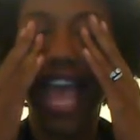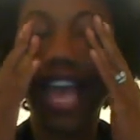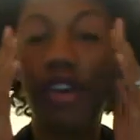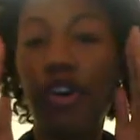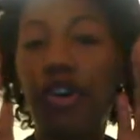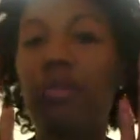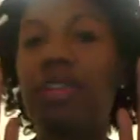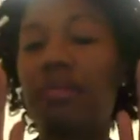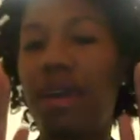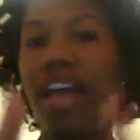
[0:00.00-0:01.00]
I
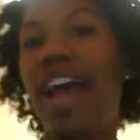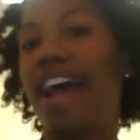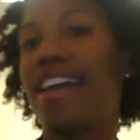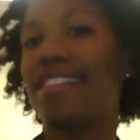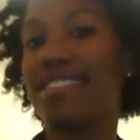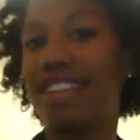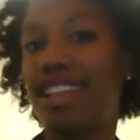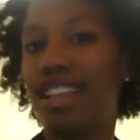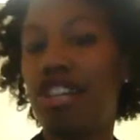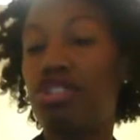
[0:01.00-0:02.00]
opened my eyes
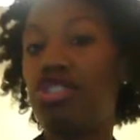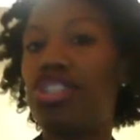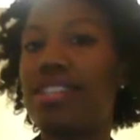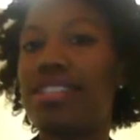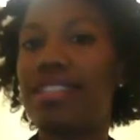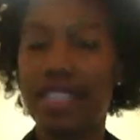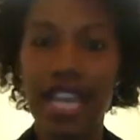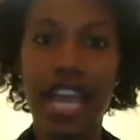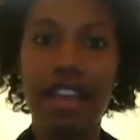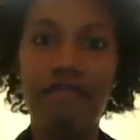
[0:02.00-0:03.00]
just in
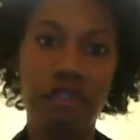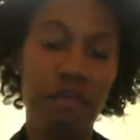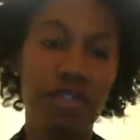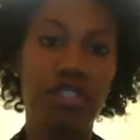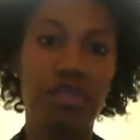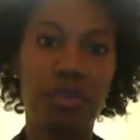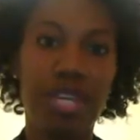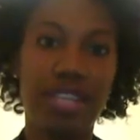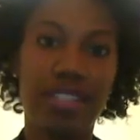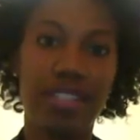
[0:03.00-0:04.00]
time for Mr.
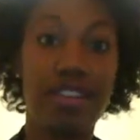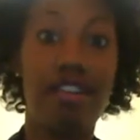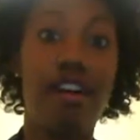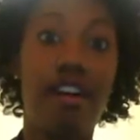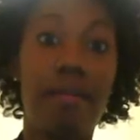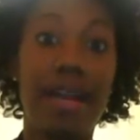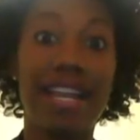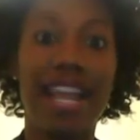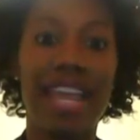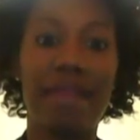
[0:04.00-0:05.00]
Weeks to call my
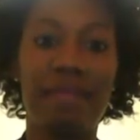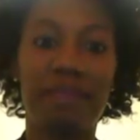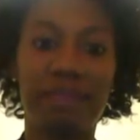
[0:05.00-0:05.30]
name.